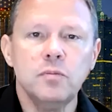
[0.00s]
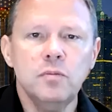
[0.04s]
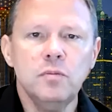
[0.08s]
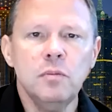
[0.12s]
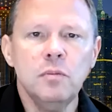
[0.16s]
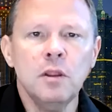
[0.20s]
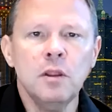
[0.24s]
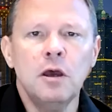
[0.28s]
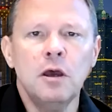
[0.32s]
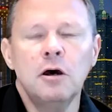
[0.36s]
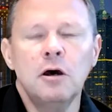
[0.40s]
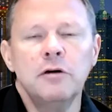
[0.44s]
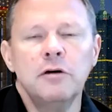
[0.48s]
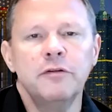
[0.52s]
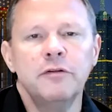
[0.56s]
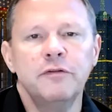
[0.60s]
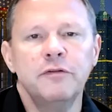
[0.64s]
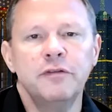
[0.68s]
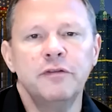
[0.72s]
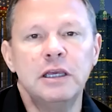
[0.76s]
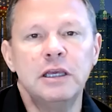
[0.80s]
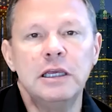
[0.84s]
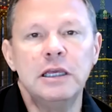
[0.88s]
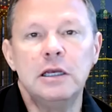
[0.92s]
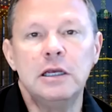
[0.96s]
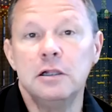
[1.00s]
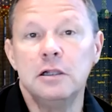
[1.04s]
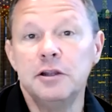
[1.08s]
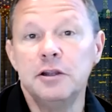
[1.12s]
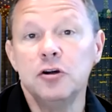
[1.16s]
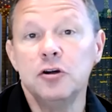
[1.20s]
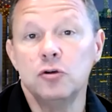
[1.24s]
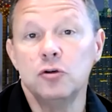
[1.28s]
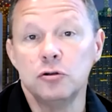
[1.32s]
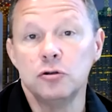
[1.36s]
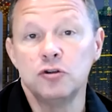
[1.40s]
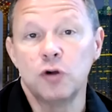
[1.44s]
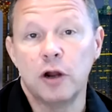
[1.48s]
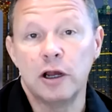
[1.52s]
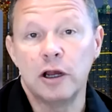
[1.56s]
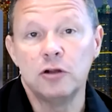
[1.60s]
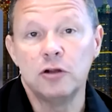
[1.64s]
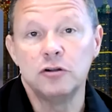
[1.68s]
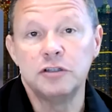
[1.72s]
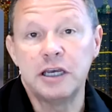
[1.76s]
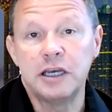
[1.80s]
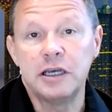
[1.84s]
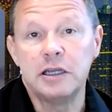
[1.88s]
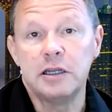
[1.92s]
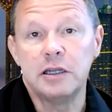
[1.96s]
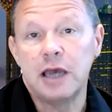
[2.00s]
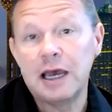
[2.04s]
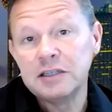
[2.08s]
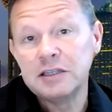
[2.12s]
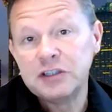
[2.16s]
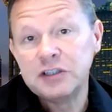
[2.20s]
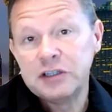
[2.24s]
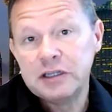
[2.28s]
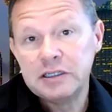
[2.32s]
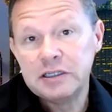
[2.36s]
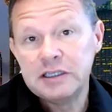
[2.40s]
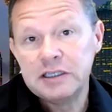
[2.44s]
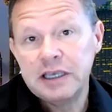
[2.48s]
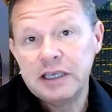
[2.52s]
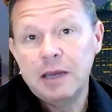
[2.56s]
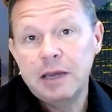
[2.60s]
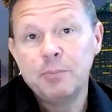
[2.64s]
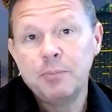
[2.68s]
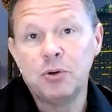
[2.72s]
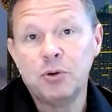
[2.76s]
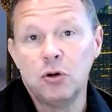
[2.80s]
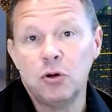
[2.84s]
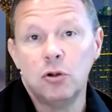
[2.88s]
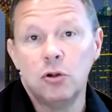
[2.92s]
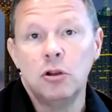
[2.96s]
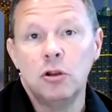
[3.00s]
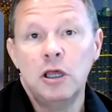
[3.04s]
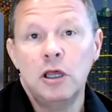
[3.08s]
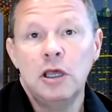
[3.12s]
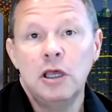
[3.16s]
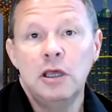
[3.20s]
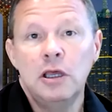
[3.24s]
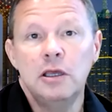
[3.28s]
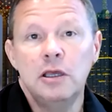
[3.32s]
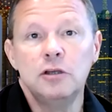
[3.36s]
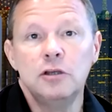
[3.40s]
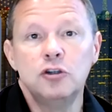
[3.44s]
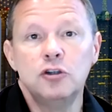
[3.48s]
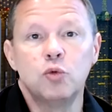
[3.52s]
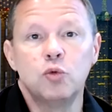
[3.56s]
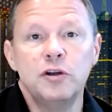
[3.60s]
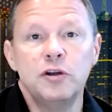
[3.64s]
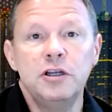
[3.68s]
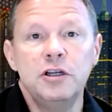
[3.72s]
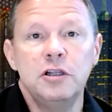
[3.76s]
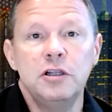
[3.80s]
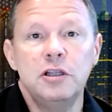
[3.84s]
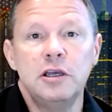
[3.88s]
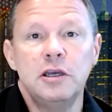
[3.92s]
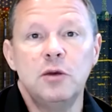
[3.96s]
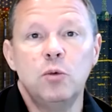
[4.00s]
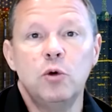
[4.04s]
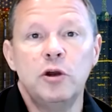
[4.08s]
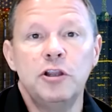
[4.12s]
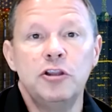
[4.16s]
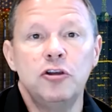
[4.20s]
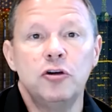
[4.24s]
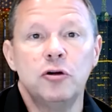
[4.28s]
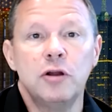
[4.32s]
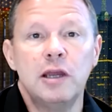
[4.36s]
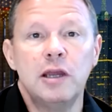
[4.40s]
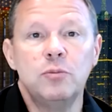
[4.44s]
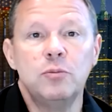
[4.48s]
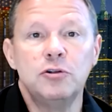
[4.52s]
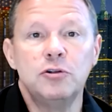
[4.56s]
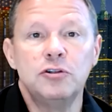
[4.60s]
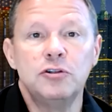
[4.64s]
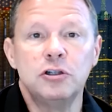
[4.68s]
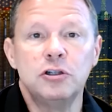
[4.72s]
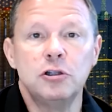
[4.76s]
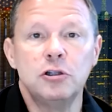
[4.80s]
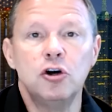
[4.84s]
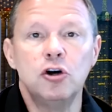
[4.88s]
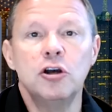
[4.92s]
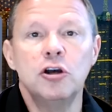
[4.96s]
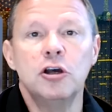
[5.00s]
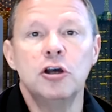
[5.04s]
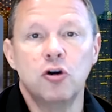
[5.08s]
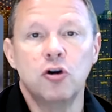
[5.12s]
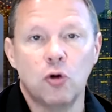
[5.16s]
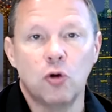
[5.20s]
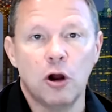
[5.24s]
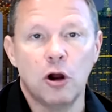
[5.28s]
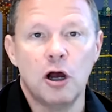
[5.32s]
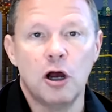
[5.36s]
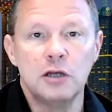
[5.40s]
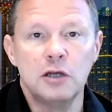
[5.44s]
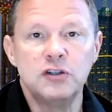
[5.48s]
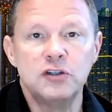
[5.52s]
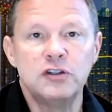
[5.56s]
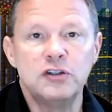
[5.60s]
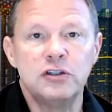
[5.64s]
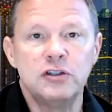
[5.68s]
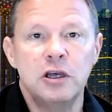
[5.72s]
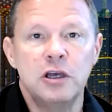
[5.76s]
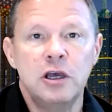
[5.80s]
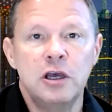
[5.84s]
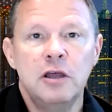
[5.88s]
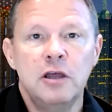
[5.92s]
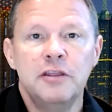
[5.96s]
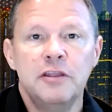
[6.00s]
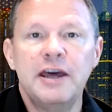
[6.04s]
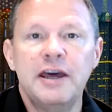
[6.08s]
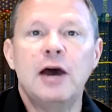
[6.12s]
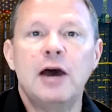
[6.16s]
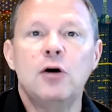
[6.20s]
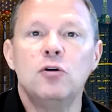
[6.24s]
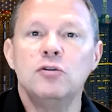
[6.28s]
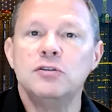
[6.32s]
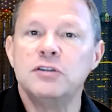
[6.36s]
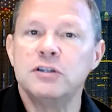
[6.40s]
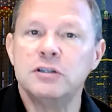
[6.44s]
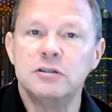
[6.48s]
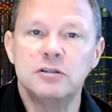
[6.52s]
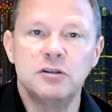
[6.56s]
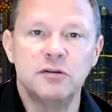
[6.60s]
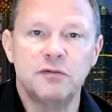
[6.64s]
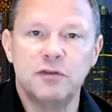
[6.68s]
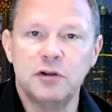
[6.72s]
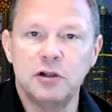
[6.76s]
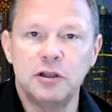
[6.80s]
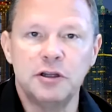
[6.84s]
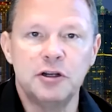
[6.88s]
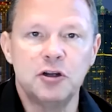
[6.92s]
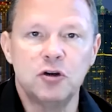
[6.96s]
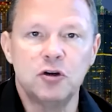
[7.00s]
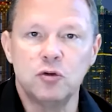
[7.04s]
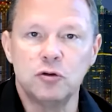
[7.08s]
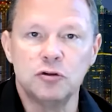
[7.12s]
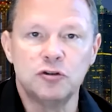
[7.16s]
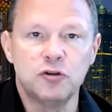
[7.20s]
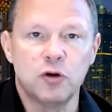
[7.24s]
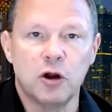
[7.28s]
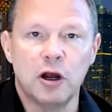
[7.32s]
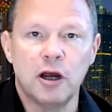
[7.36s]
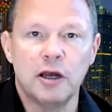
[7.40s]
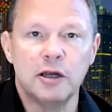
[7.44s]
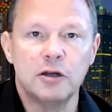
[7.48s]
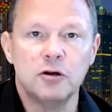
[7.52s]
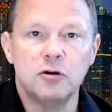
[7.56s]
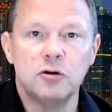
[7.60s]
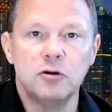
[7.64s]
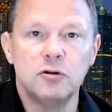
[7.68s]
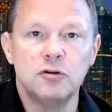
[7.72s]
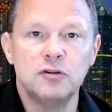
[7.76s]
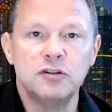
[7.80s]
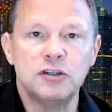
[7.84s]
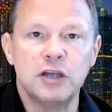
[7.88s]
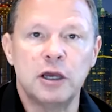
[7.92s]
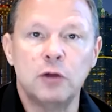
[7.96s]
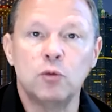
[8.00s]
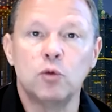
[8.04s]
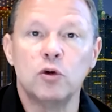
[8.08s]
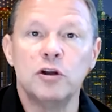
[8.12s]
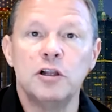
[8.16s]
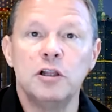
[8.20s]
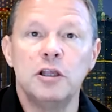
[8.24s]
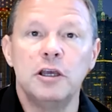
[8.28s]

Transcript: of the clinical trial data, as an example, is really when you're able to look across thousands of clinical trials and really